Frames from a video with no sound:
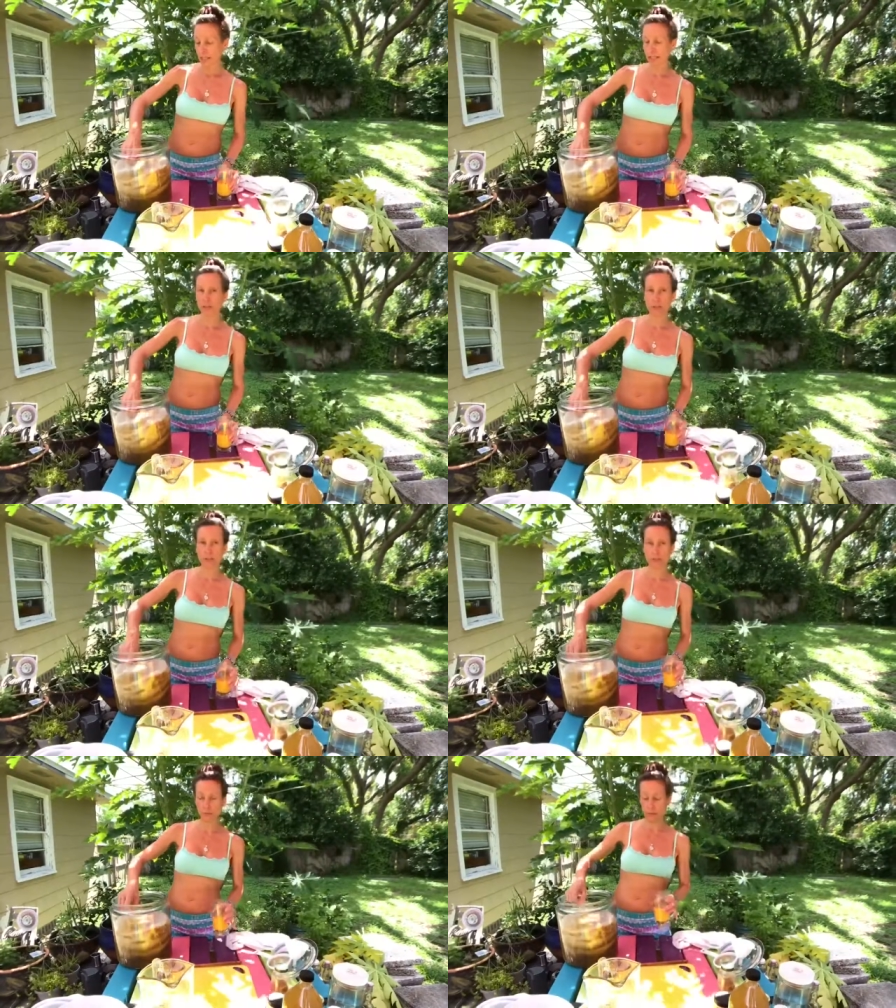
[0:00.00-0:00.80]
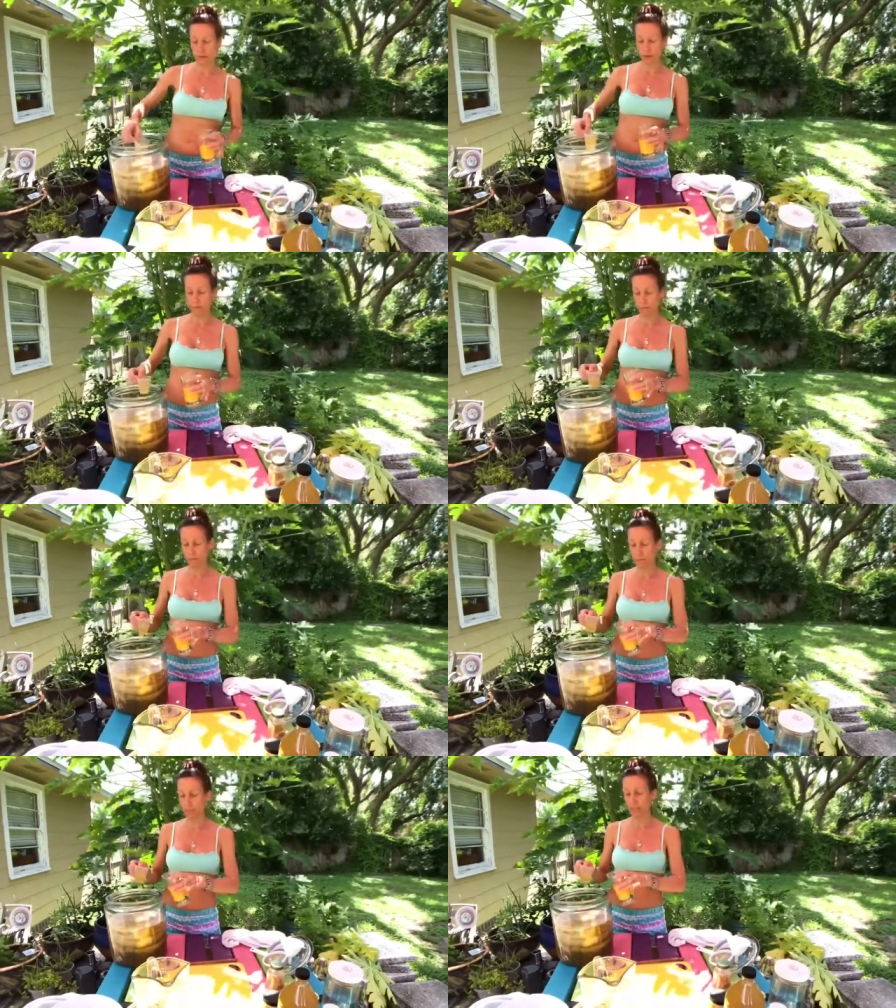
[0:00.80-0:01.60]
into the kombucha
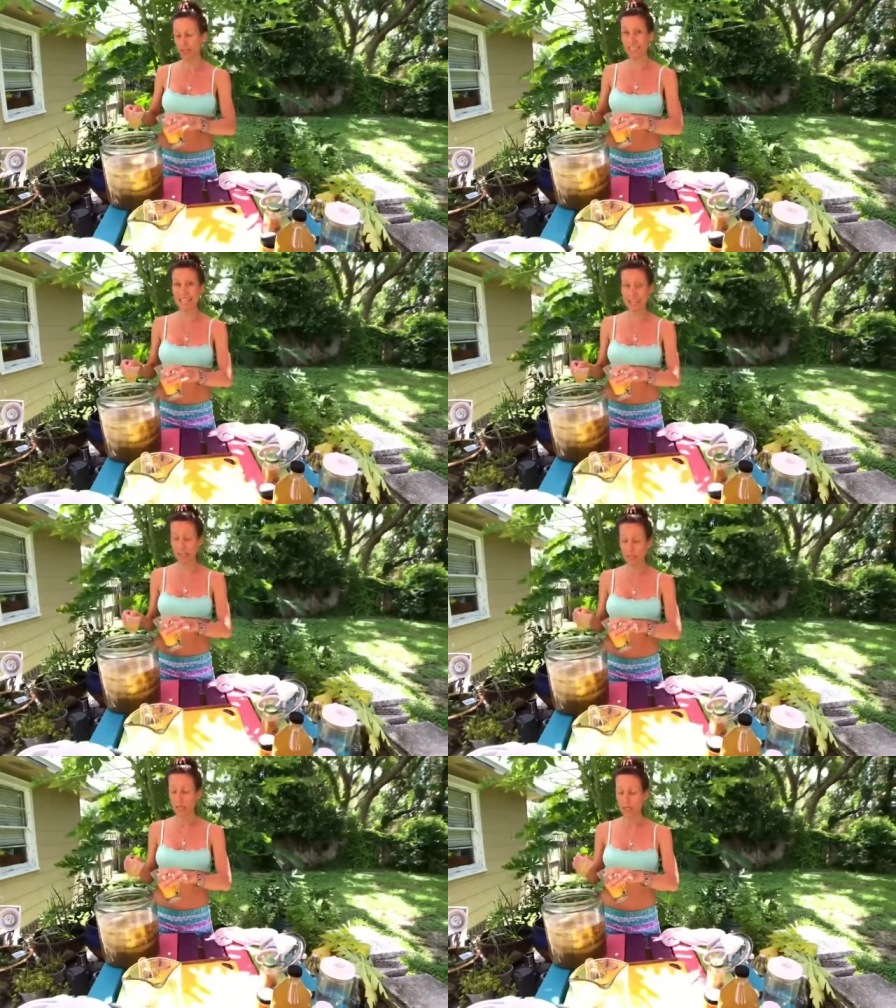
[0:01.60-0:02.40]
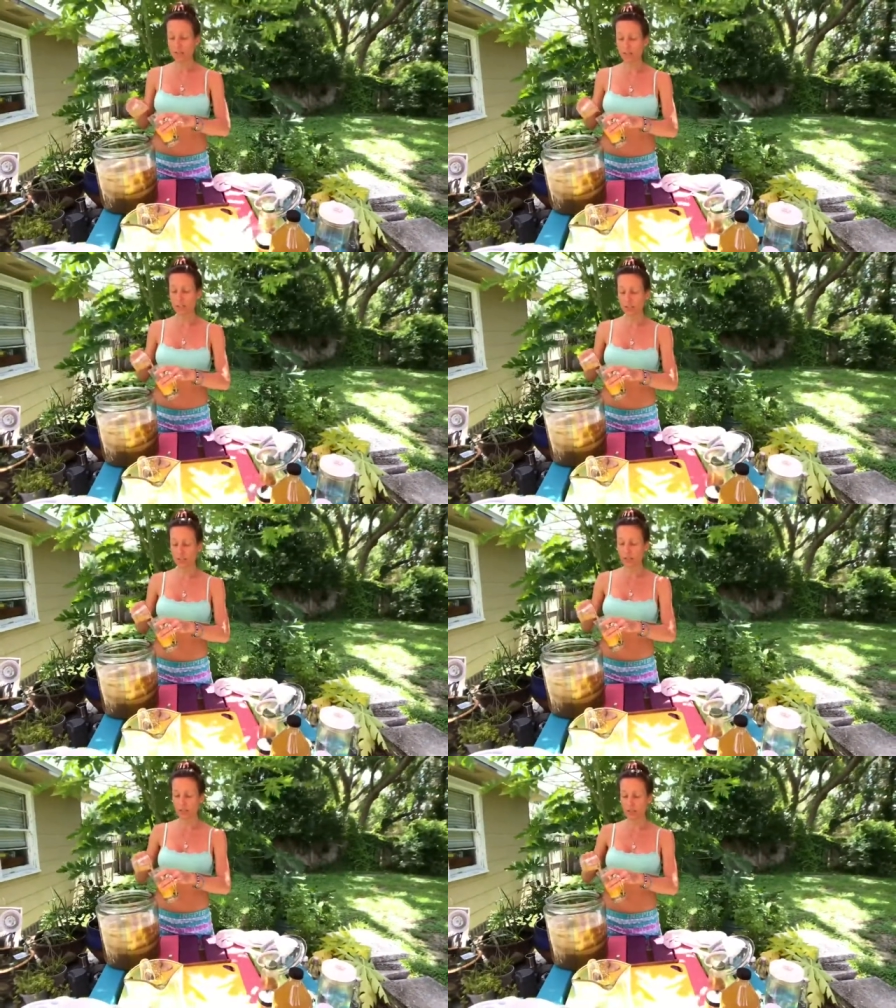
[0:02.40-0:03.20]
because again, the
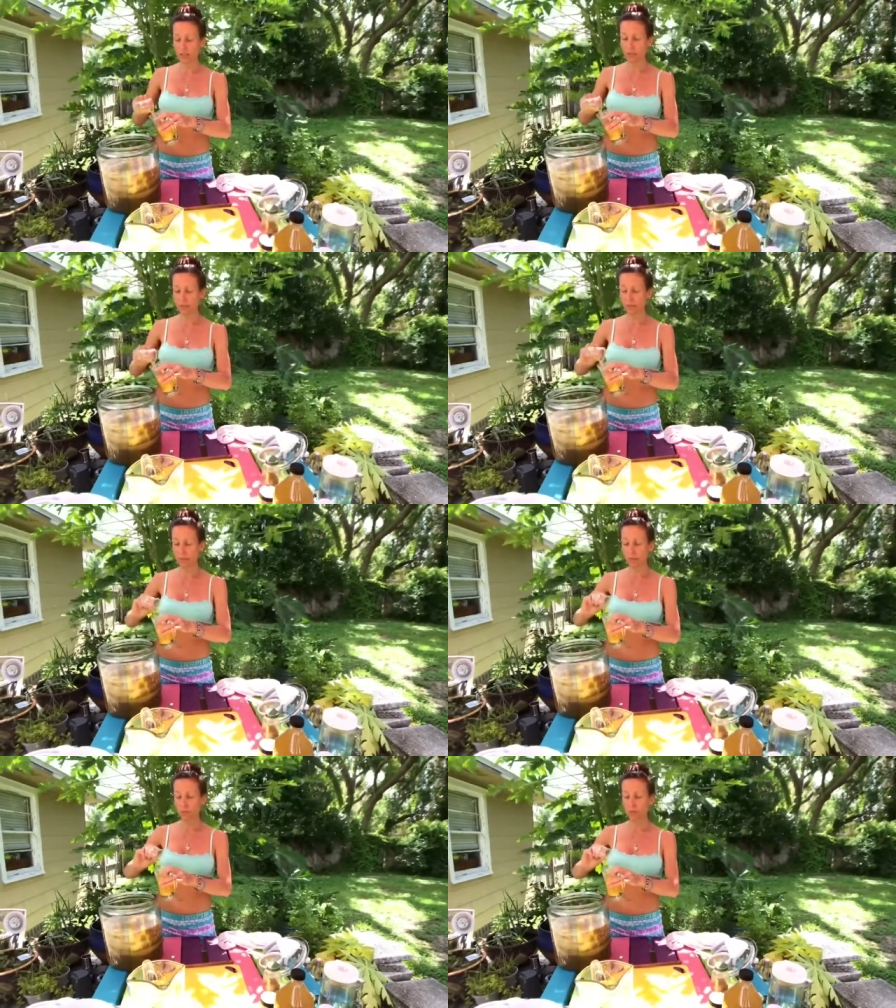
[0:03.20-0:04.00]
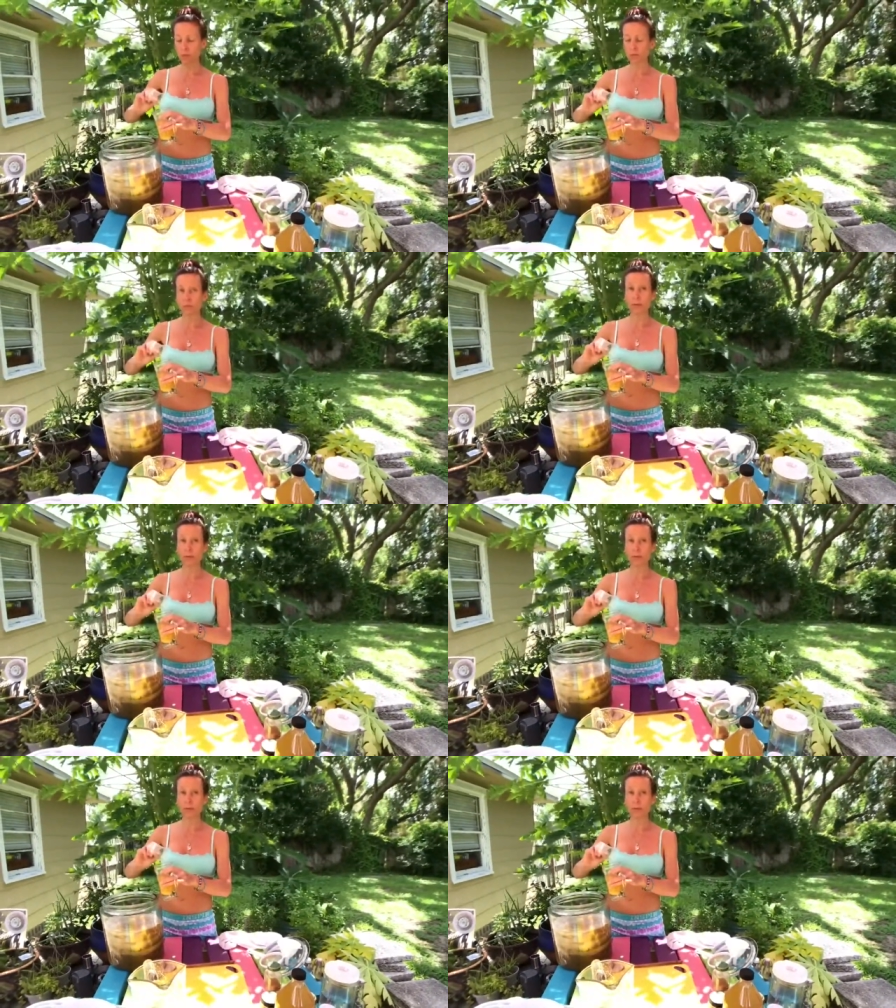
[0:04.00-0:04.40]
citrus Well,